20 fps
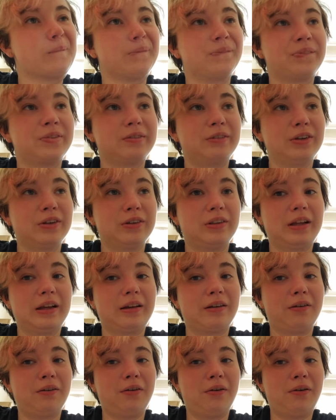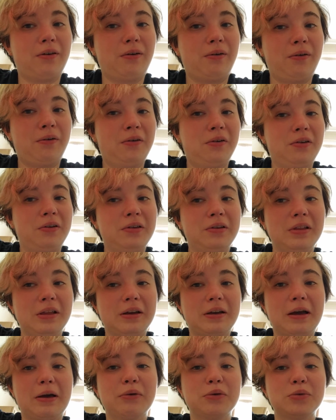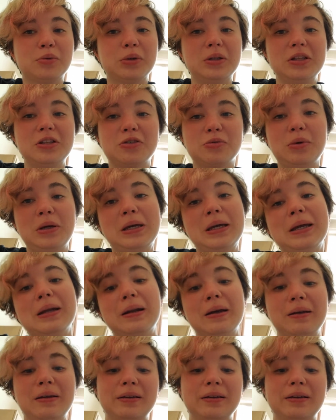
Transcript: And we were like, aw, that guy was really sweet.